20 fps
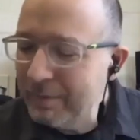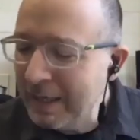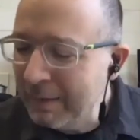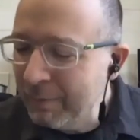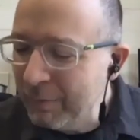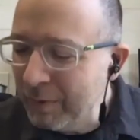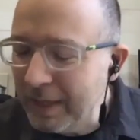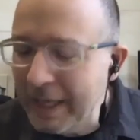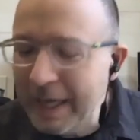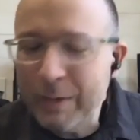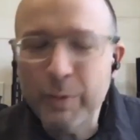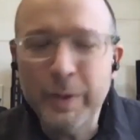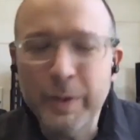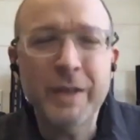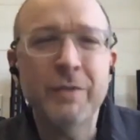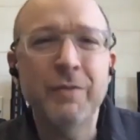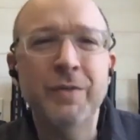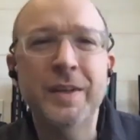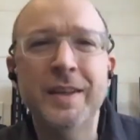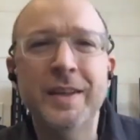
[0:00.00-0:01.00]
I'm glad we
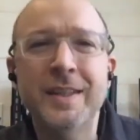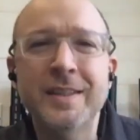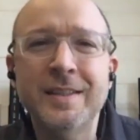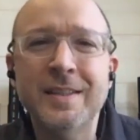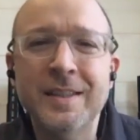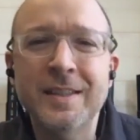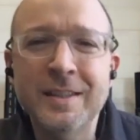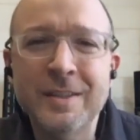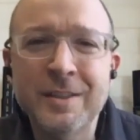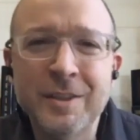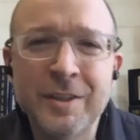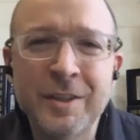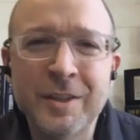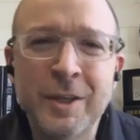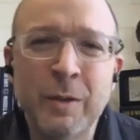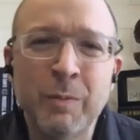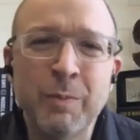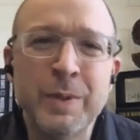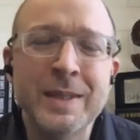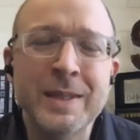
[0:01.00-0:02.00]
could fit this in during
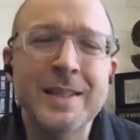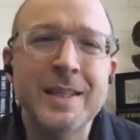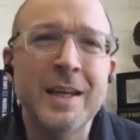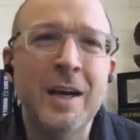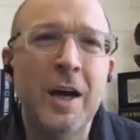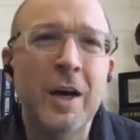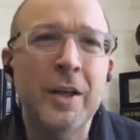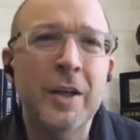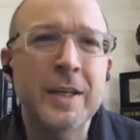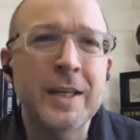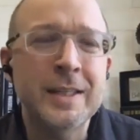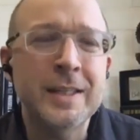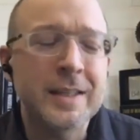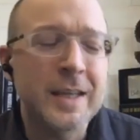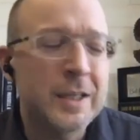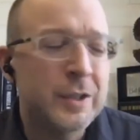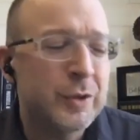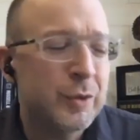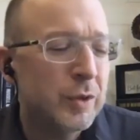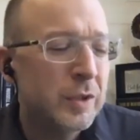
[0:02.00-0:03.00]
your busy holiday
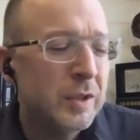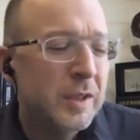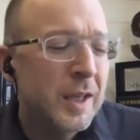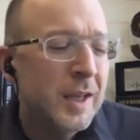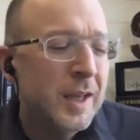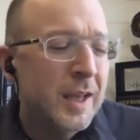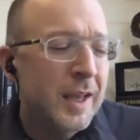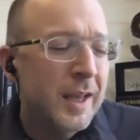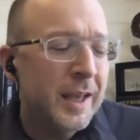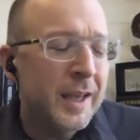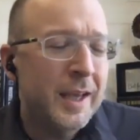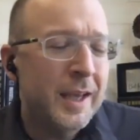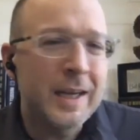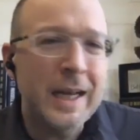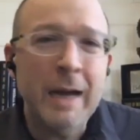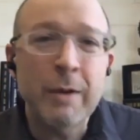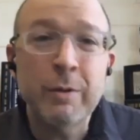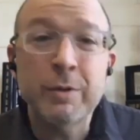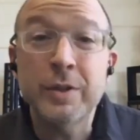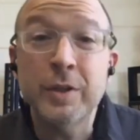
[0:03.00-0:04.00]
schedule. And
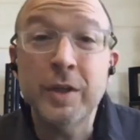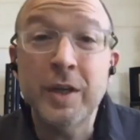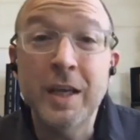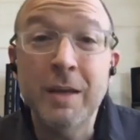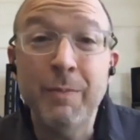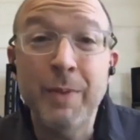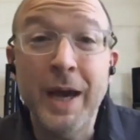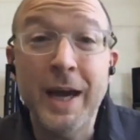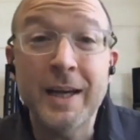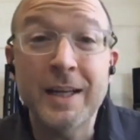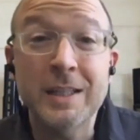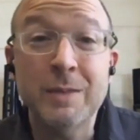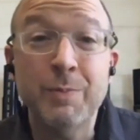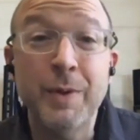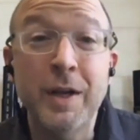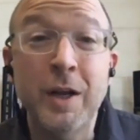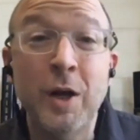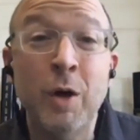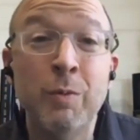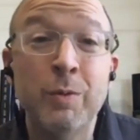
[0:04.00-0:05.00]
I was looking back, it's
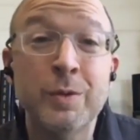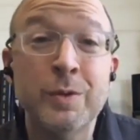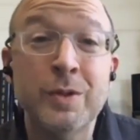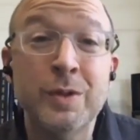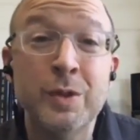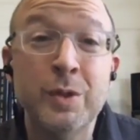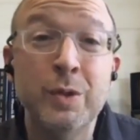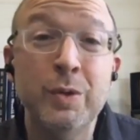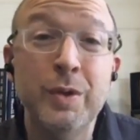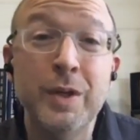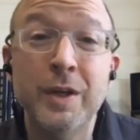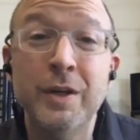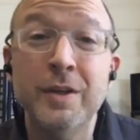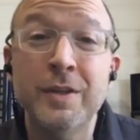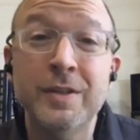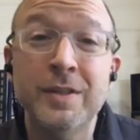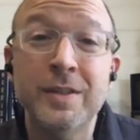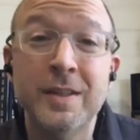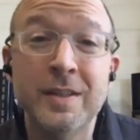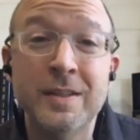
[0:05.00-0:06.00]
been almost two
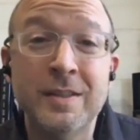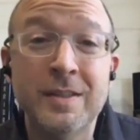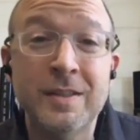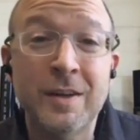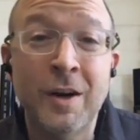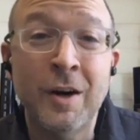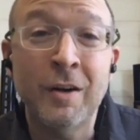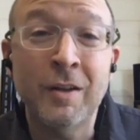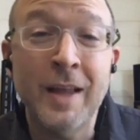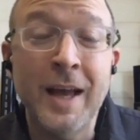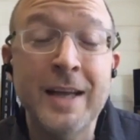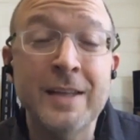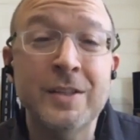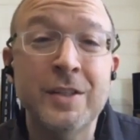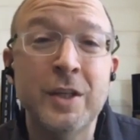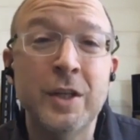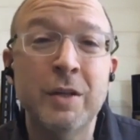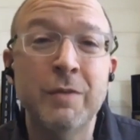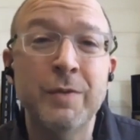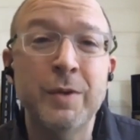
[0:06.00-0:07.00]
years since our last
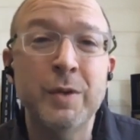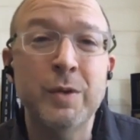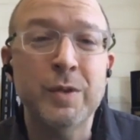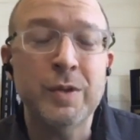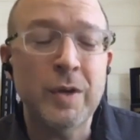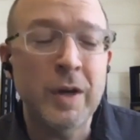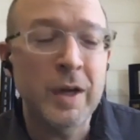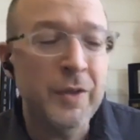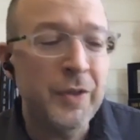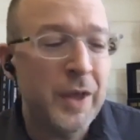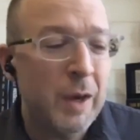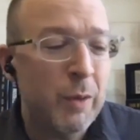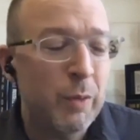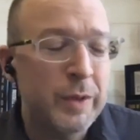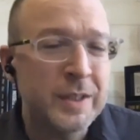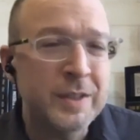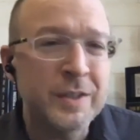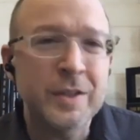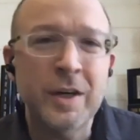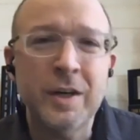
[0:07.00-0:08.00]
interview. So I thought
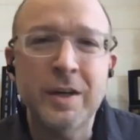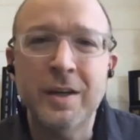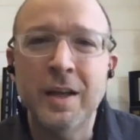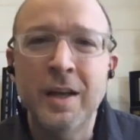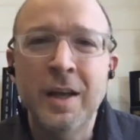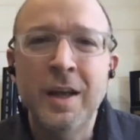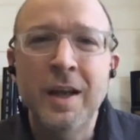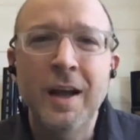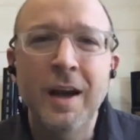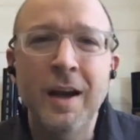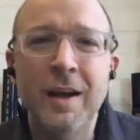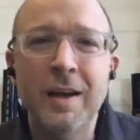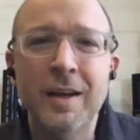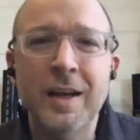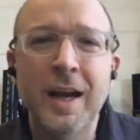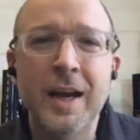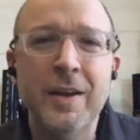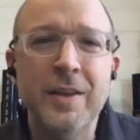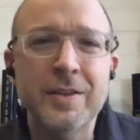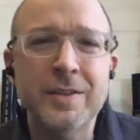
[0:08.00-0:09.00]
we'd start uh,
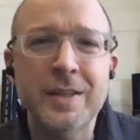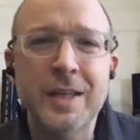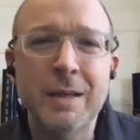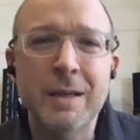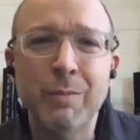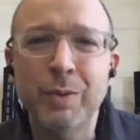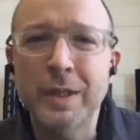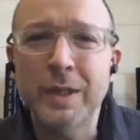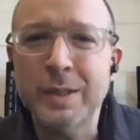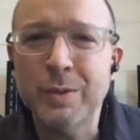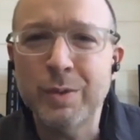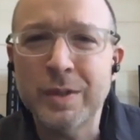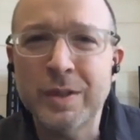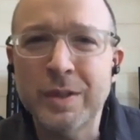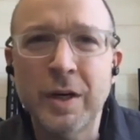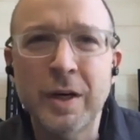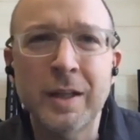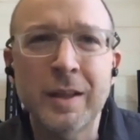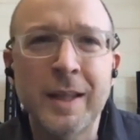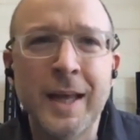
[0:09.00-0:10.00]
kind of the same place we
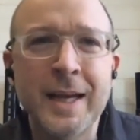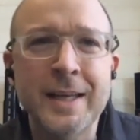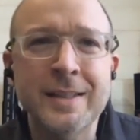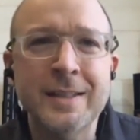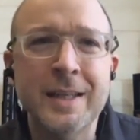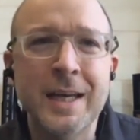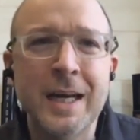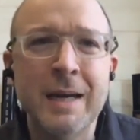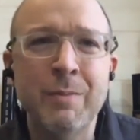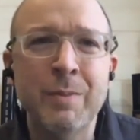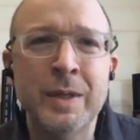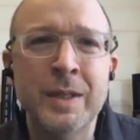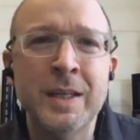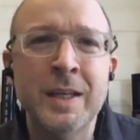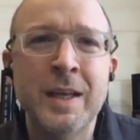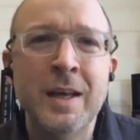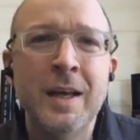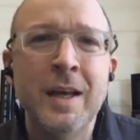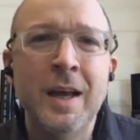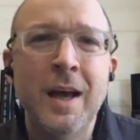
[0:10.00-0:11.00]
started last time. And
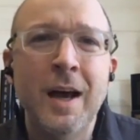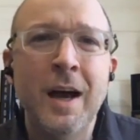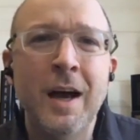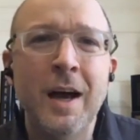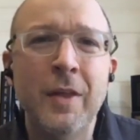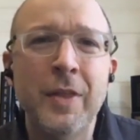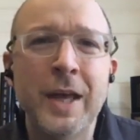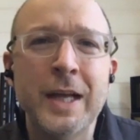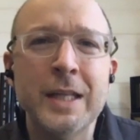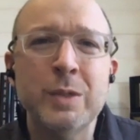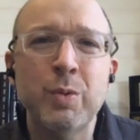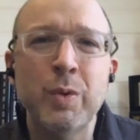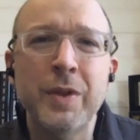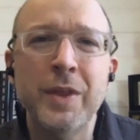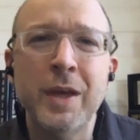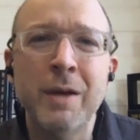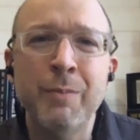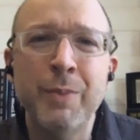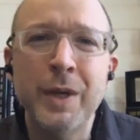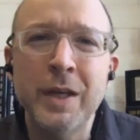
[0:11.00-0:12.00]
uh, that's with
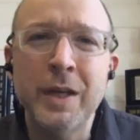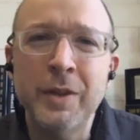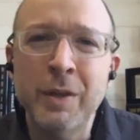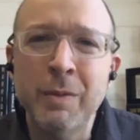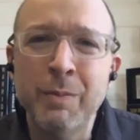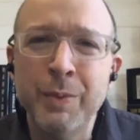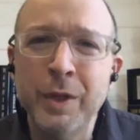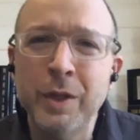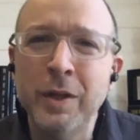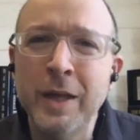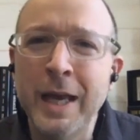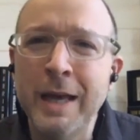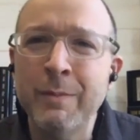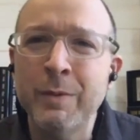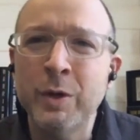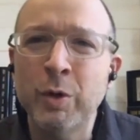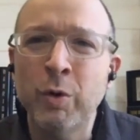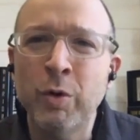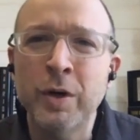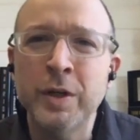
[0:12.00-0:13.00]
a bit of the Bill
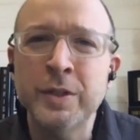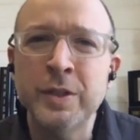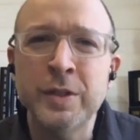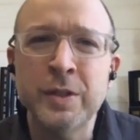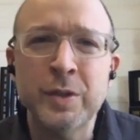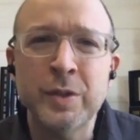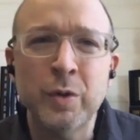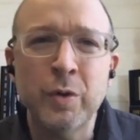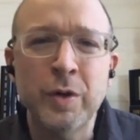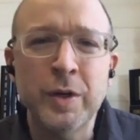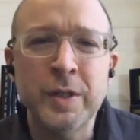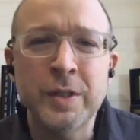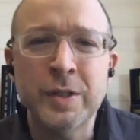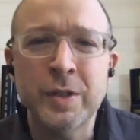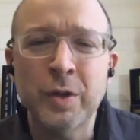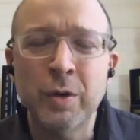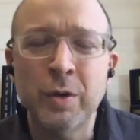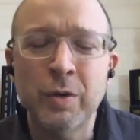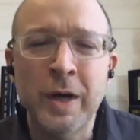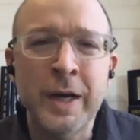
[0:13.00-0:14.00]
Hamon origin story.
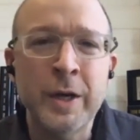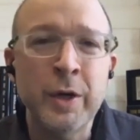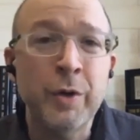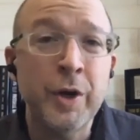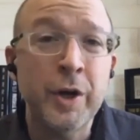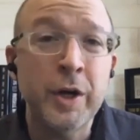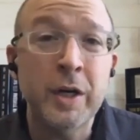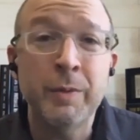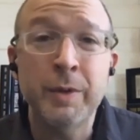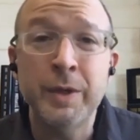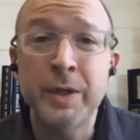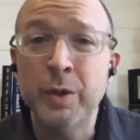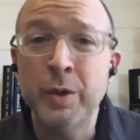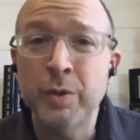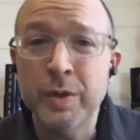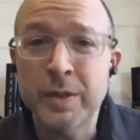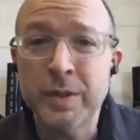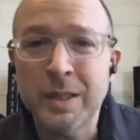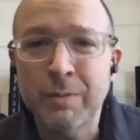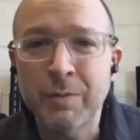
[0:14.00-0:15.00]
So I know you're going to be new
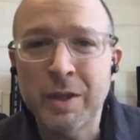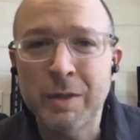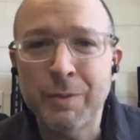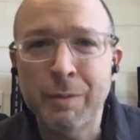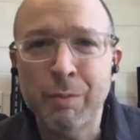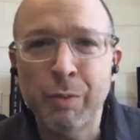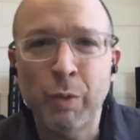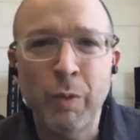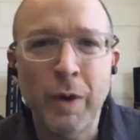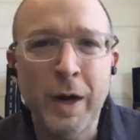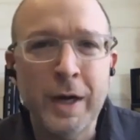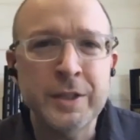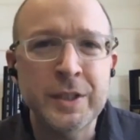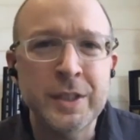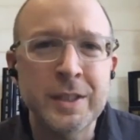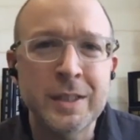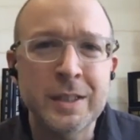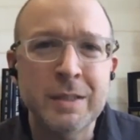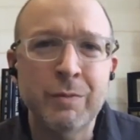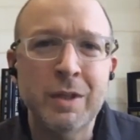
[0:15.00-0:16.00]
to some of the people
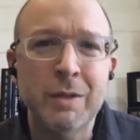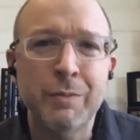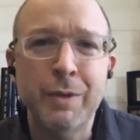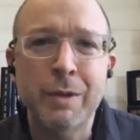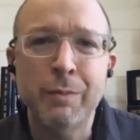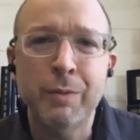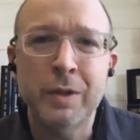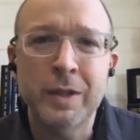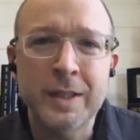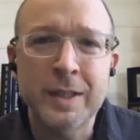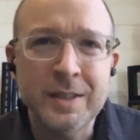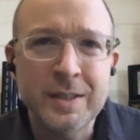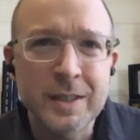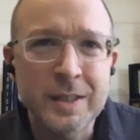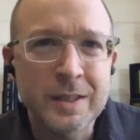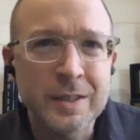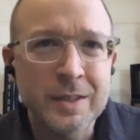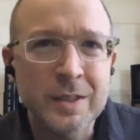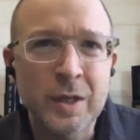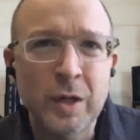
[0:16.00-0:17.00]
watching, some of the people
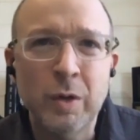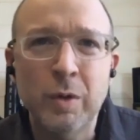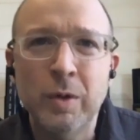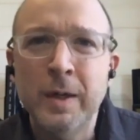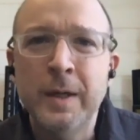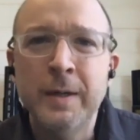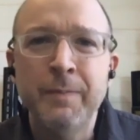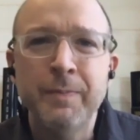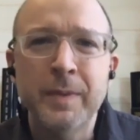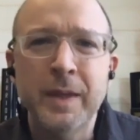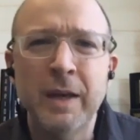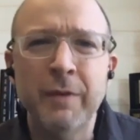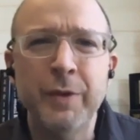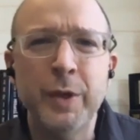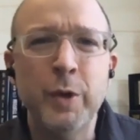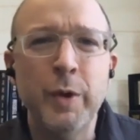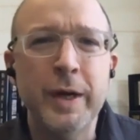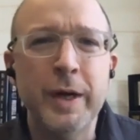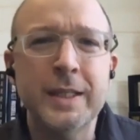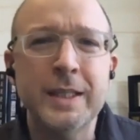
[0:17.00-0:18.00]
listening. So if
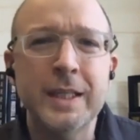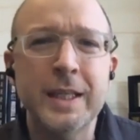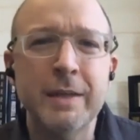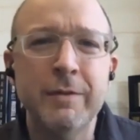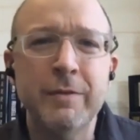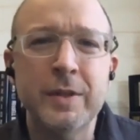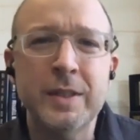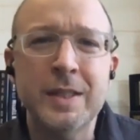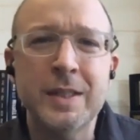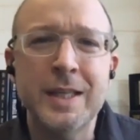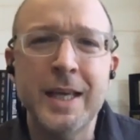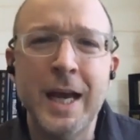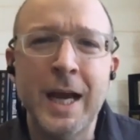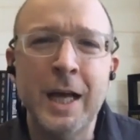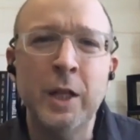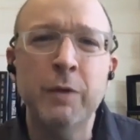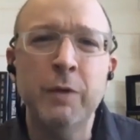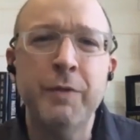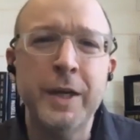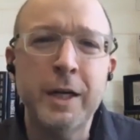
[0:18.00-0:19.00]
you had to give us the
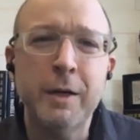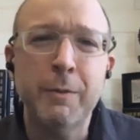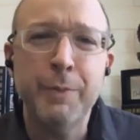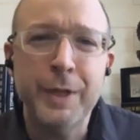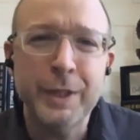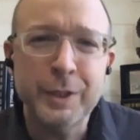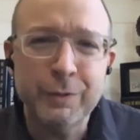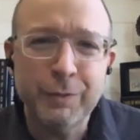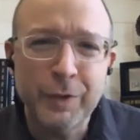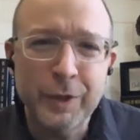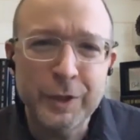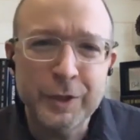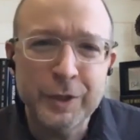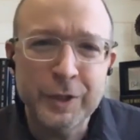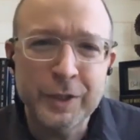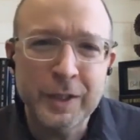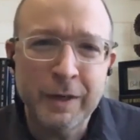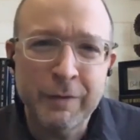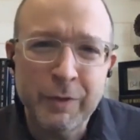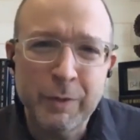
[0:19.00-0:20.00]
elevator pitch
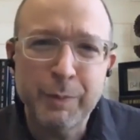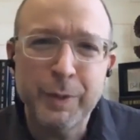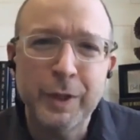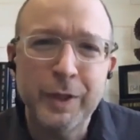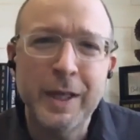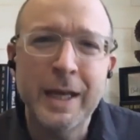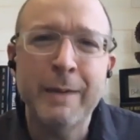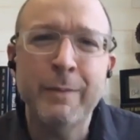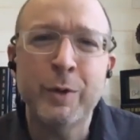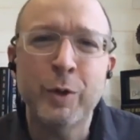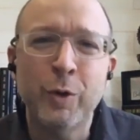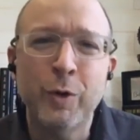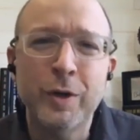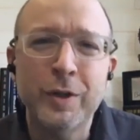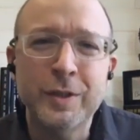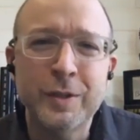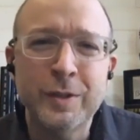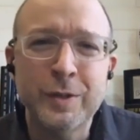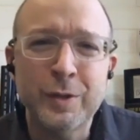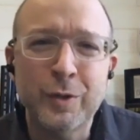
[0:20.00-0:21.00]
version of the Bill Hamon
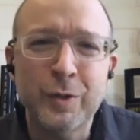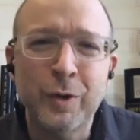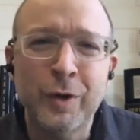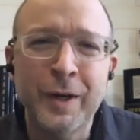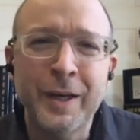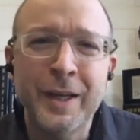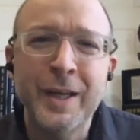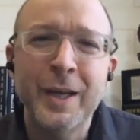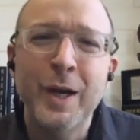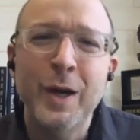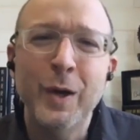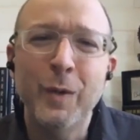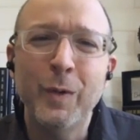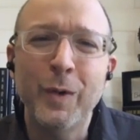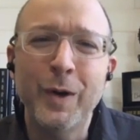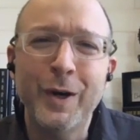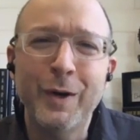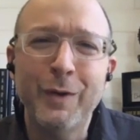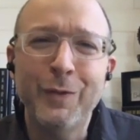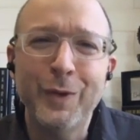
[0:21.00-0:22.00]
origin story,
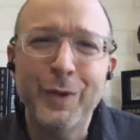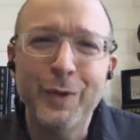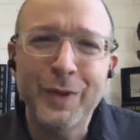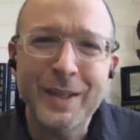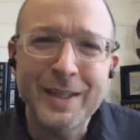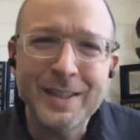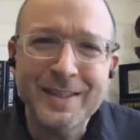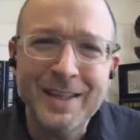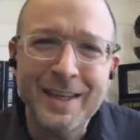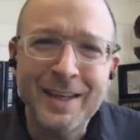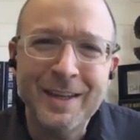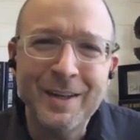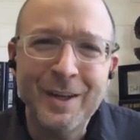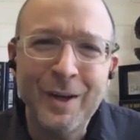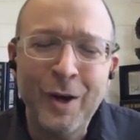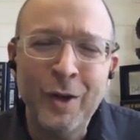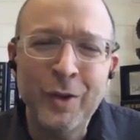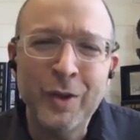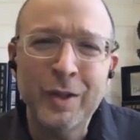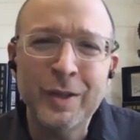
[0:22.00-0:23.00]
what are a few things that
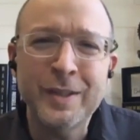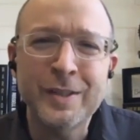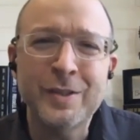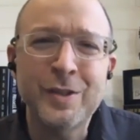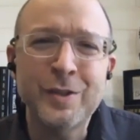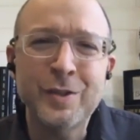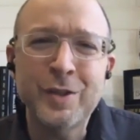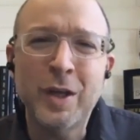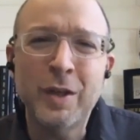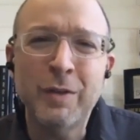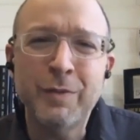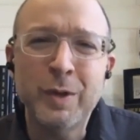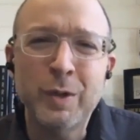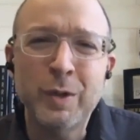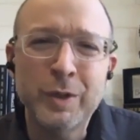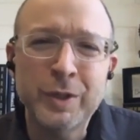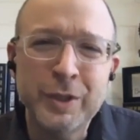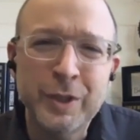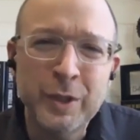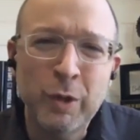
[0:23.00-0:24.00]
all the listeners, all the
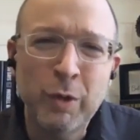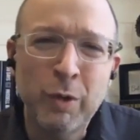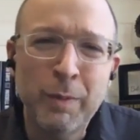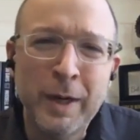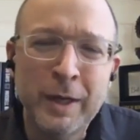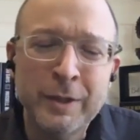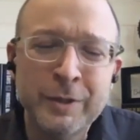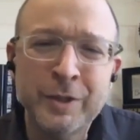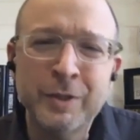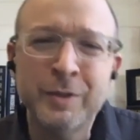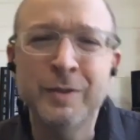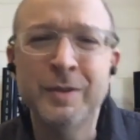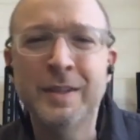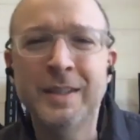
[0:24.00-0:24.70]
viewers should know about you?